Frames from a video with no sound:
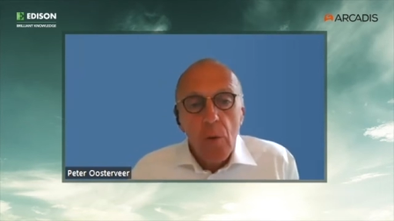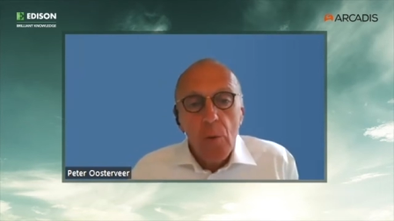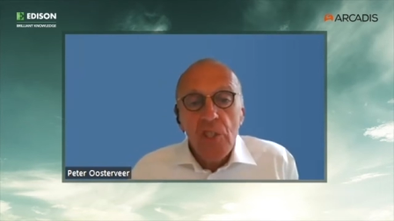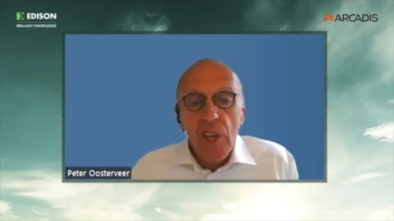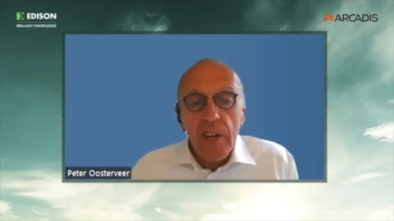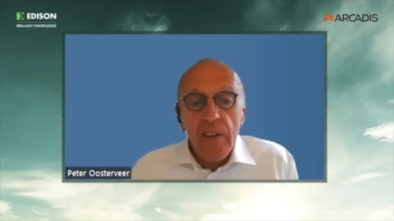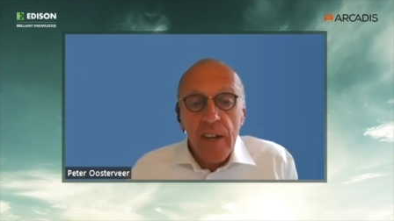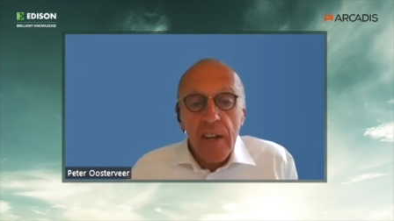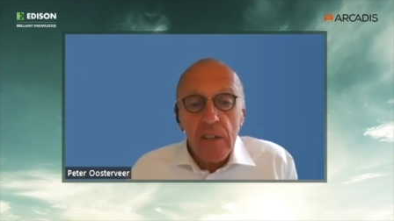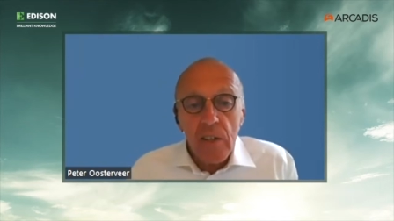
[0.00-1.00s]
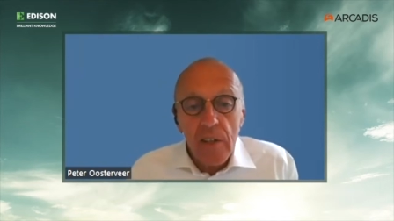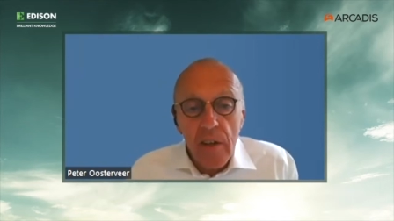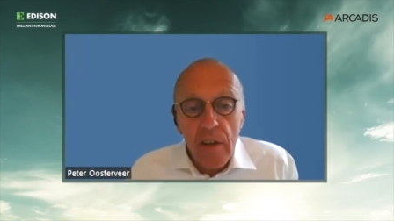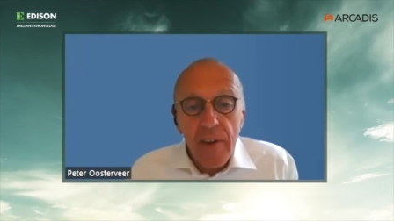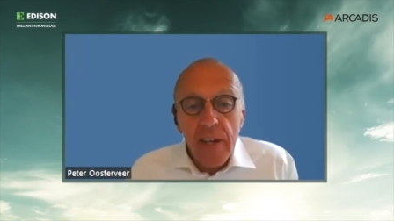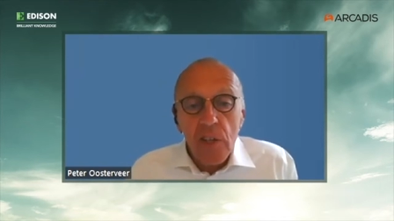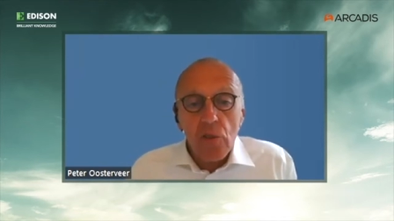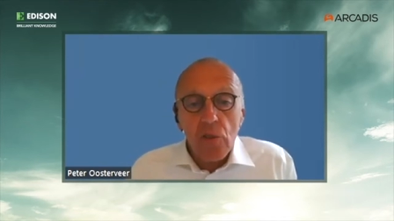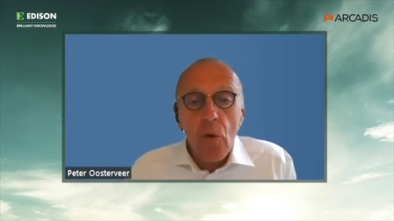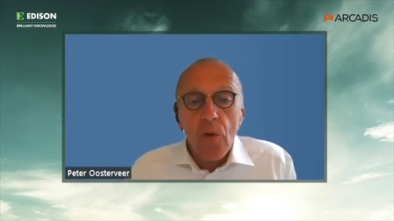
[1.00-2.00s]
We generated a very
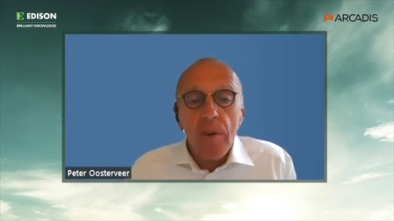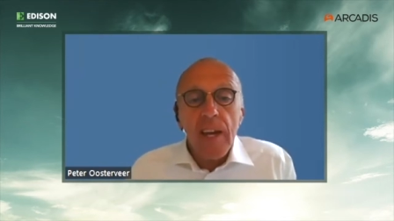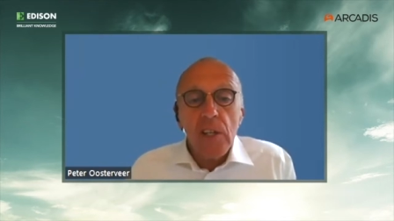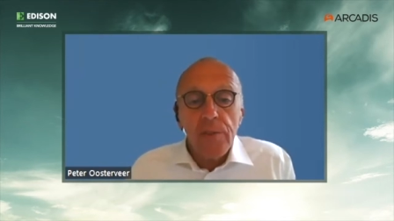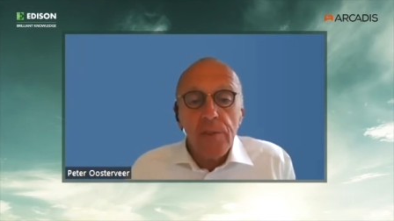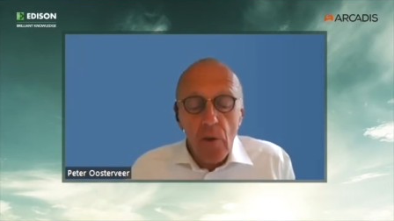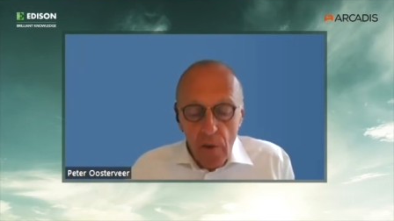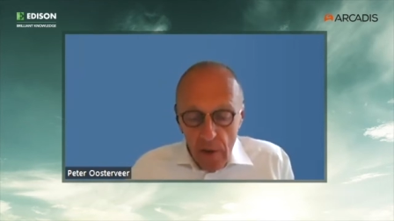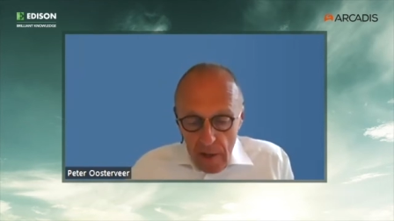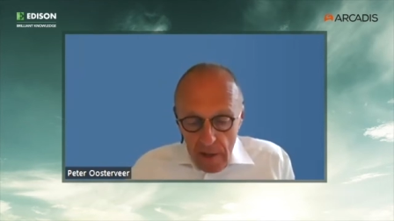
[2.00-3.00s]
strong cash flow.